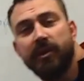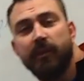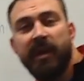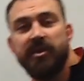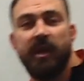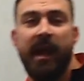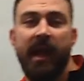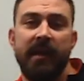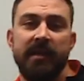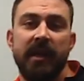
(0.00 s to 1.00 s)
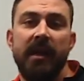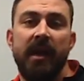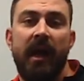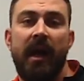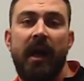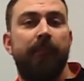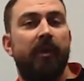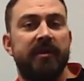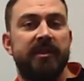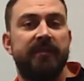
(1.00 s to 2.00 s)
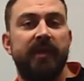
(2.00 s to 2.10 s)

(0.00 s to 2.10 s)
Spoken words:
make sure to raise your hand. Pause